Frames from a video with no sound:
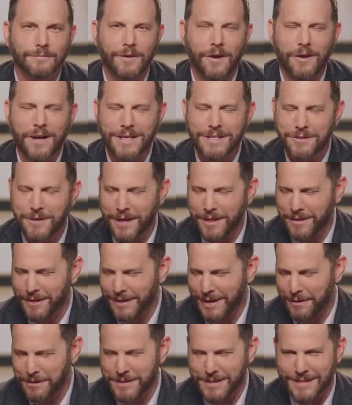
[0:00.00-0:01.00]
Okay, so I
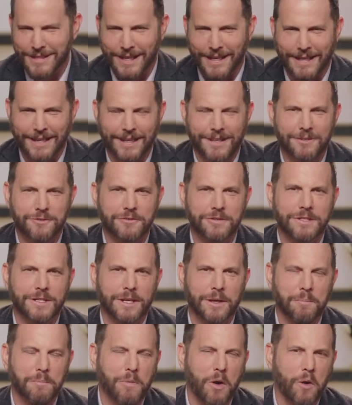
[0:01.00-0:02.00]
thought that was just like an
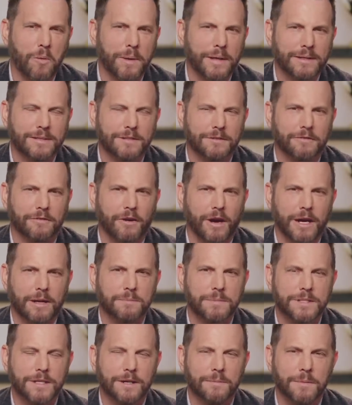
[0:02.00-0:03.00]
interesting moment to
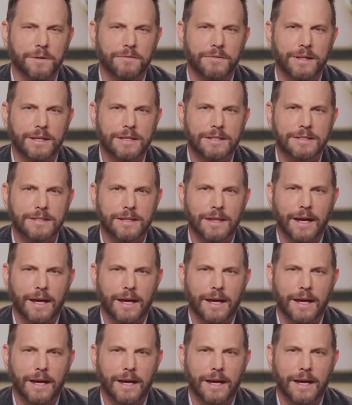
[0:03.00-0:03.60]
frame some of this.